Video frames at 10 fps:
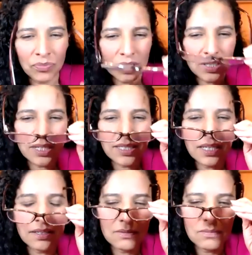Does
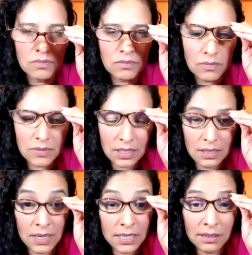it
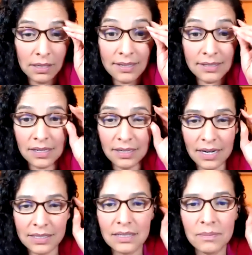seem any less
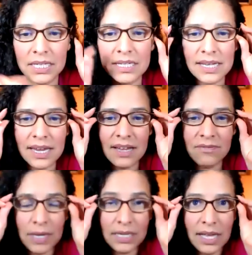connected because I have
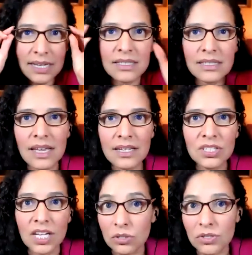my glasses on?
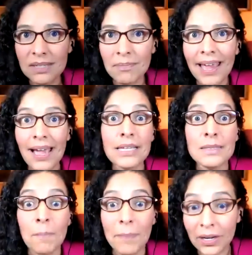Can you see my
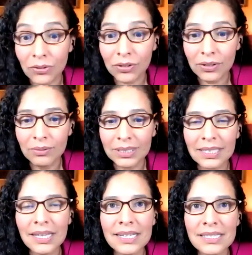eyes better with the
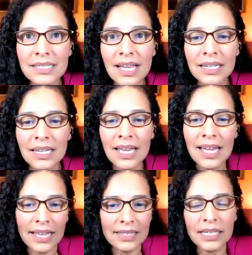glasses on?
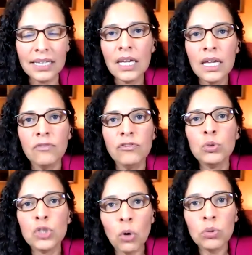I think if you
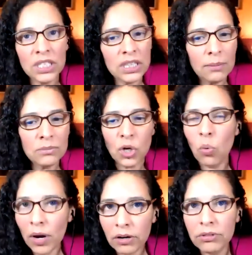don't need them, don't
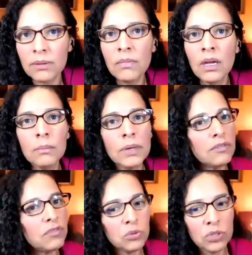wear them. But
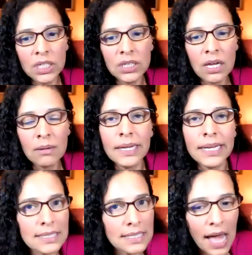if you need them,
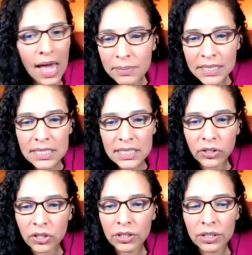it's not a big
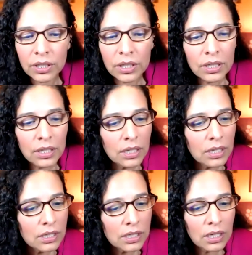deal.
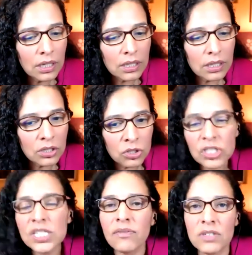You
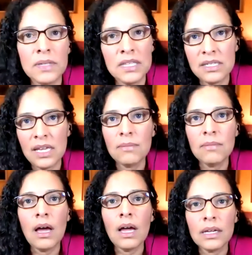just have to be the same
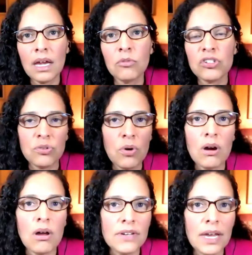on camera as you are
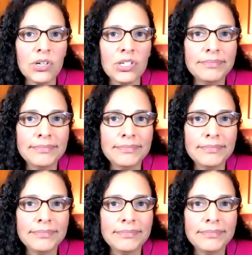off camera.